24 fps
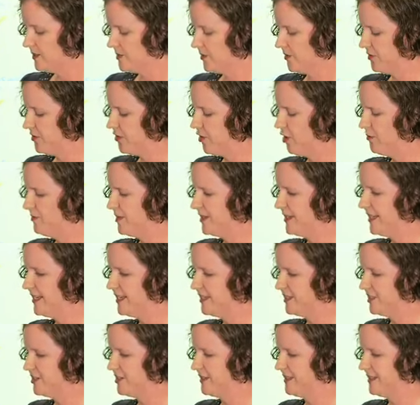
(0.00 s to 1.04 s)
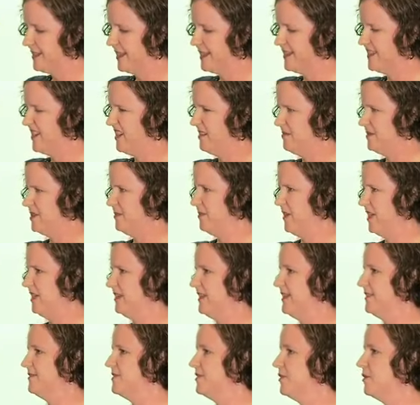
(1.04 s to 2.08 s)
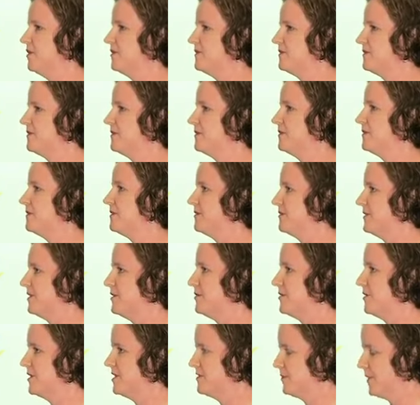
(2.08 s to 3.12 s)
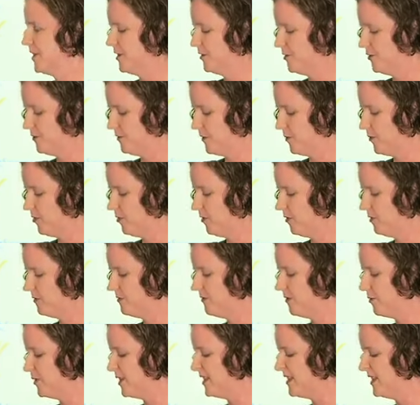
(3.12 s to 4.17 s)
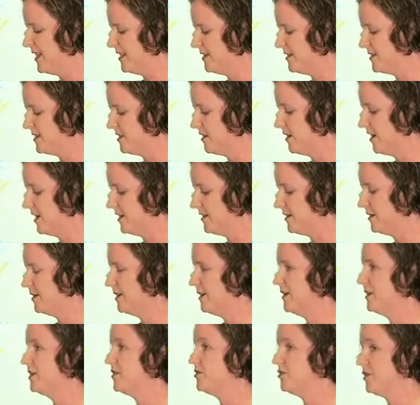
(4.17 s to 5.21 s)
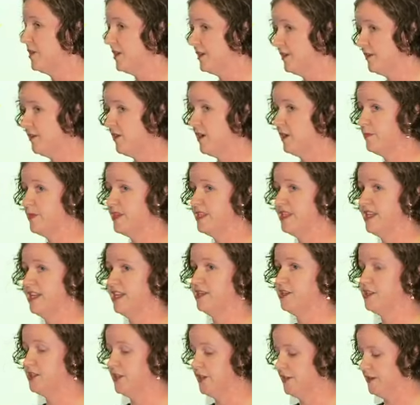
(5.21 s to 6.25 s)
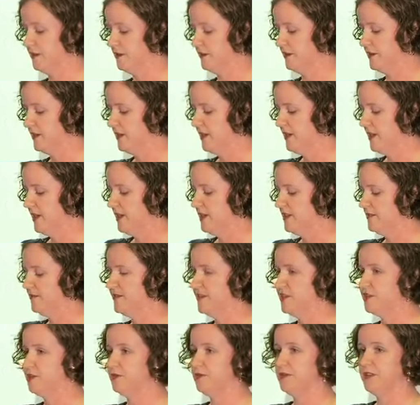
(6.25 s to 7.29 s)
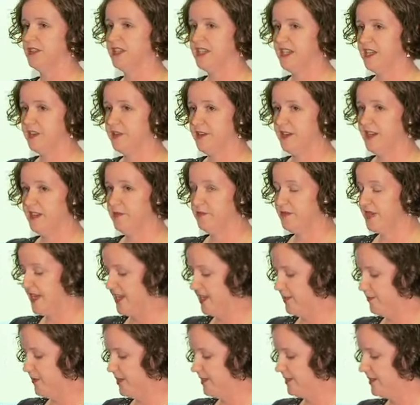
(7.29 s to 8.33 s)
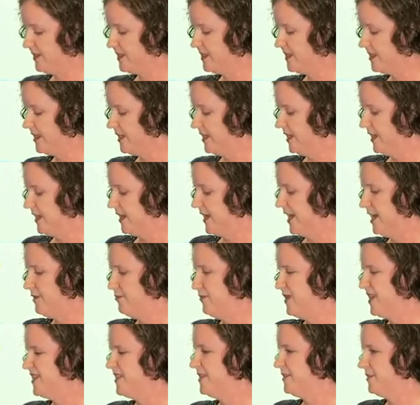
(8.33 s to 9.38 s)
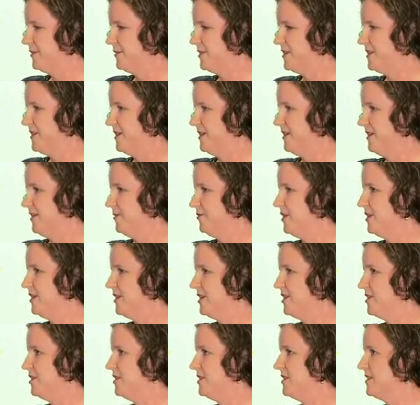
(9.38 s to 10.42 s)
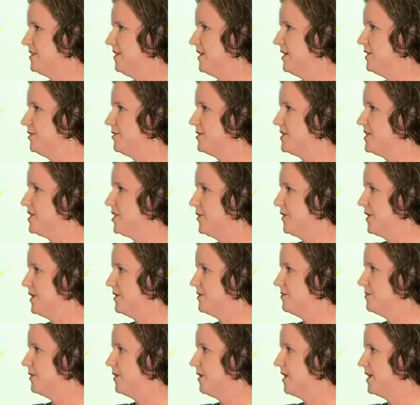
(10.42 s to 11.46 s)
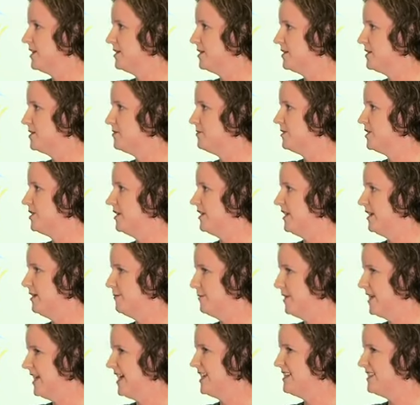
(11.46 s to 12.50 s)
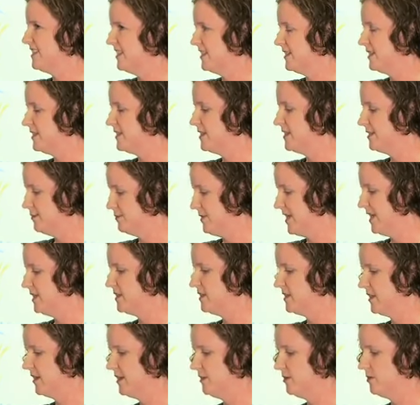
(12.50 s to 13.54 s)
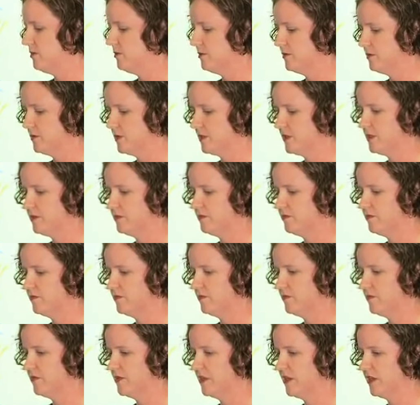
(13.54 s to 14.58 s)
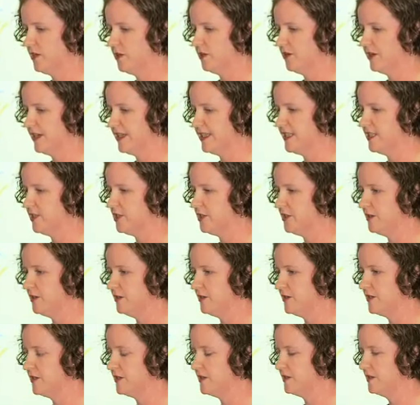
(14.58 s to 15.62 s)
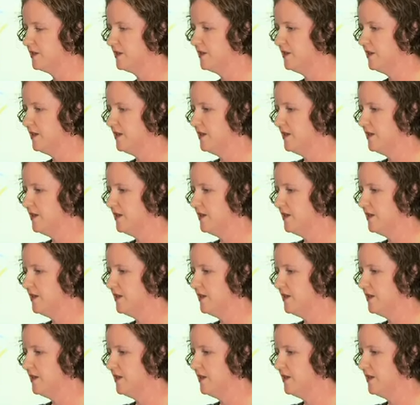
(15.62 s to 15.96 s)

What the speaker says: So common conditions that seem to be left off the Vic Roads medical report form are things like treated hypertension, some visual or hearing impairments, and musculoskeletal conditions like osteoarthritis, which again, when added into the mix, can cause increased issues.